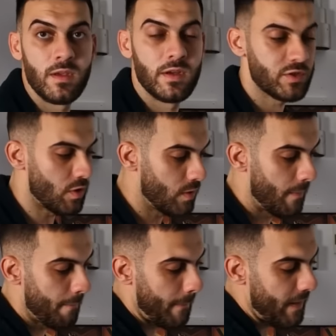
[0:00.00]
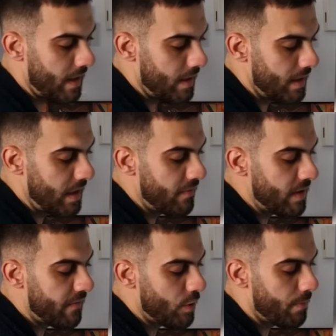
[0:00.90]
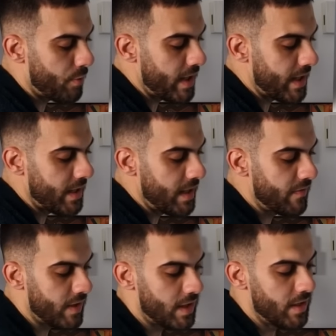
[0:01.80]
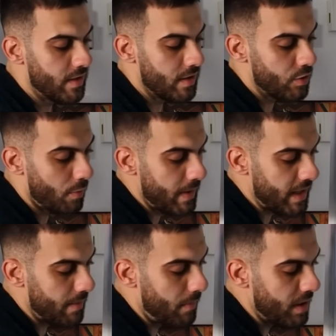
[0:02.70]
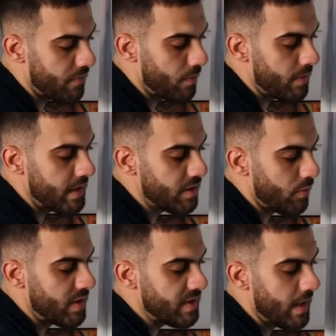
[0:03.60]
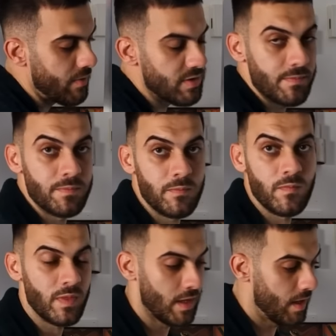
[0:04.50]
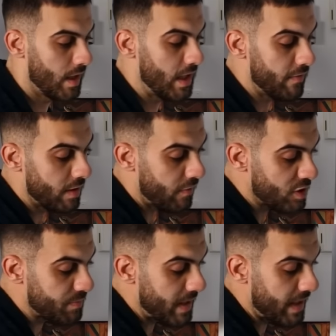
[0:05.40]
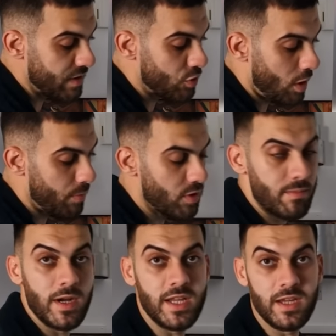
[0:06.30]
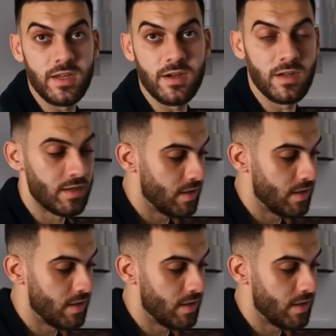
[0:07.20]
So even if you're breaking even here, you're making money from these 3 sales. Even if you're spending double the money here,